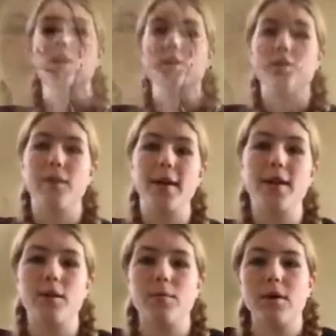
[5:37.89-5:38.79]
So I
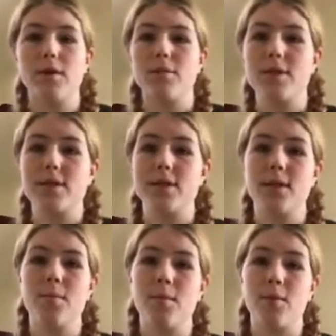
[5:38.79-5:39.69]
think one of the reasons
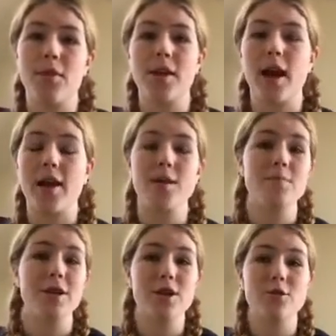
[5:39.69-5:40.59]
that people think I am
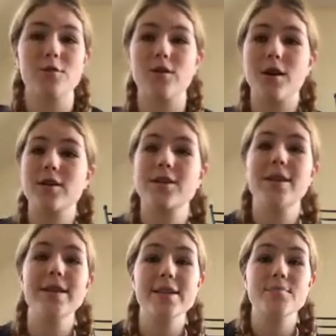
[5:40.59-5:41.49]
getting 2 dogs
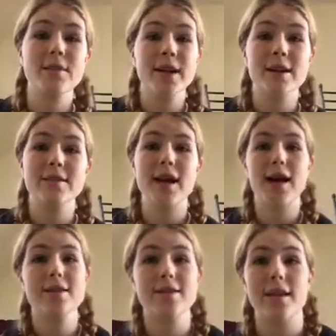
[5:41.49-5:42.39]
is because
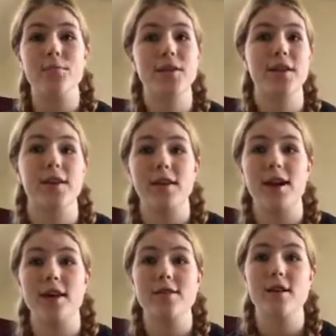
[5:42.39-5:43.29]
I say I'm getting a
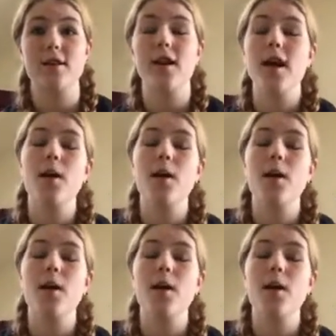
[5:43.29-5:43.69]
guide dog,